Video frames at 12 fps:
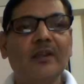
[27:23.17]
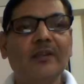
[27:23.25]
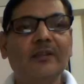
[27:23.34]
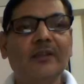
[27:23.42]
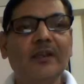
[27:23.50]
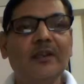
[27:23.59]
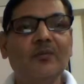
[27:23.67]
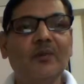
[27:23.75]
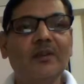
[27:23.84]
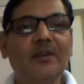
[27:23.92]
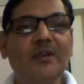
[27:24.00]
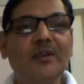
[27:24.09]
then
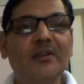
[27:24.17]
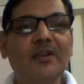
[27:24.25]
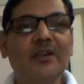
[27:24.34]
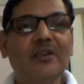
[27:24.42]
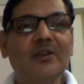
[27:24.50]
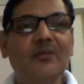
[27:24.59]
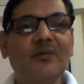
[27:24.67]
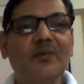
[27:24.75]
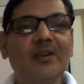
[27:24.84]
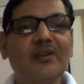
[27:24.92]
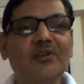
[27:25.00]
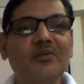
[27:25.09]
whether it
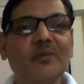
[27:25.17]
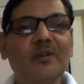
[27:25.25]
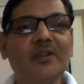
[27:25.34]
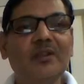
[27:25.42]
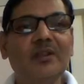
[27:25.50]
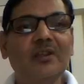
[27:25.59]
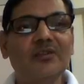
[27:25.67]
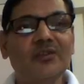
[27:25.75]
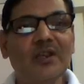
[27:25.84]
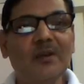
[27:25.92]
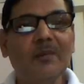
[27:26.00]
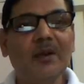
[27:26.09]
interferes with the
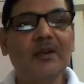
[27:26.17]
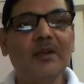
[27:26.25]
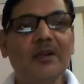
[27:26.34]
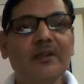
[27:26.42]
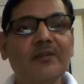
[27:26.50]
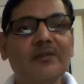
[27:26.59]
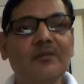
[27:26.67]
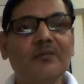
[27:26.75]
same occurrence,